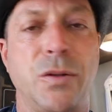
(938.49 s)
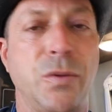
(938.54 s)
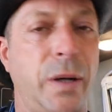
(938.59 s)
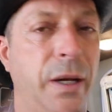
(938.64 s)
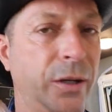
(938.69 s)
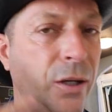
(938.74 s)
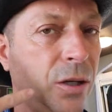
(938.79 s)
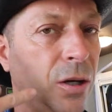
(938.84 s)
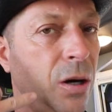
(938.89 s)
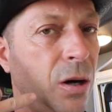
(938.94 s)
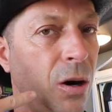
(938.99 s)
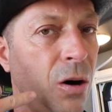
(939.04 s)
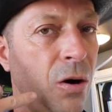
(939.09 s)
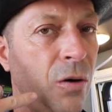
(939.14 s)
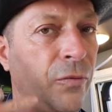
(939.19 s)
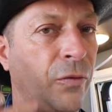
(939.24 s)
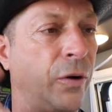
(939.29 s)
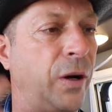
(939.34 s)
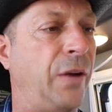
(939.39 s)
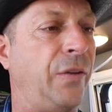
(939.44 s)
So I had to
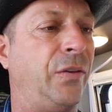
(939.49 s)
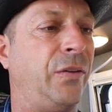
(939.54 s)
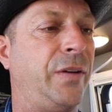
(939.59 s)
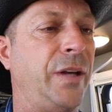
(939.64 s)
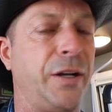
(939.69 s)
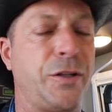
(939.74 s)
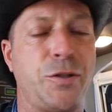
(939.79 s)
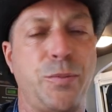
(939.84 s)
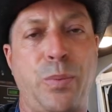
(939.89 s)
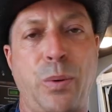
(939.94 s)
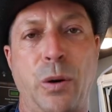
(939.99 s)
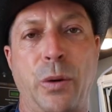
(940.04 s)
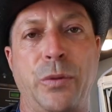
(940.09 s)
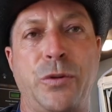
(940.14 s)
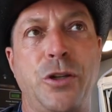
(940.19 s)
call Verizon tech support.